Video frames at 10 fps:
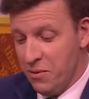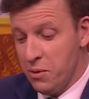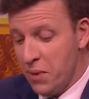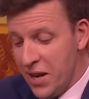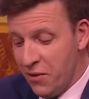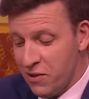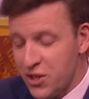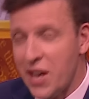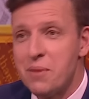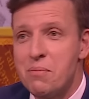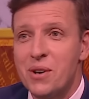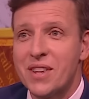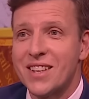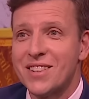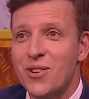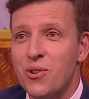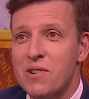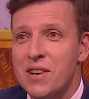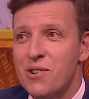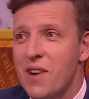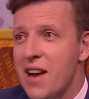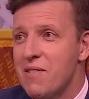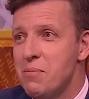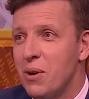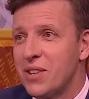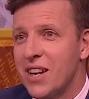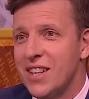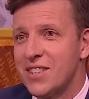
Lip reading: We're plenty for a second book then, or a Harry podcast to